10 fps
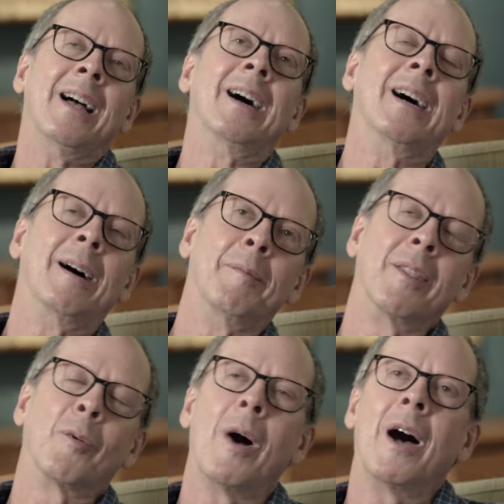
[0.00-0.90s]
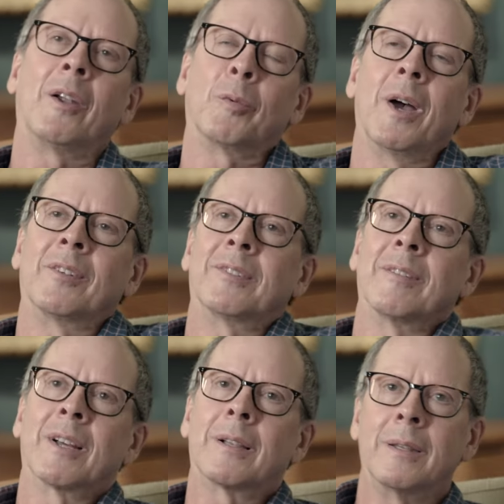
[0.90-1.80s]
um, in the Wild West
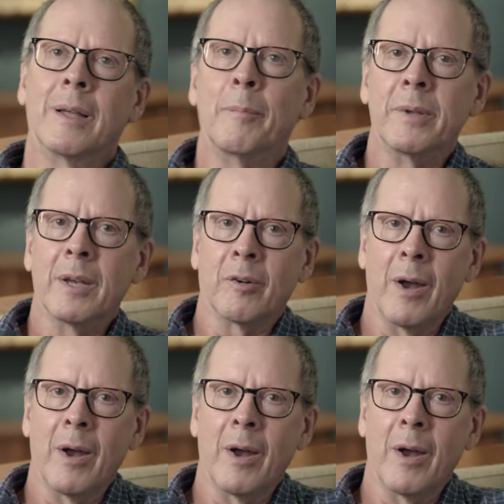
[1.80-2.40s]
of the Columbia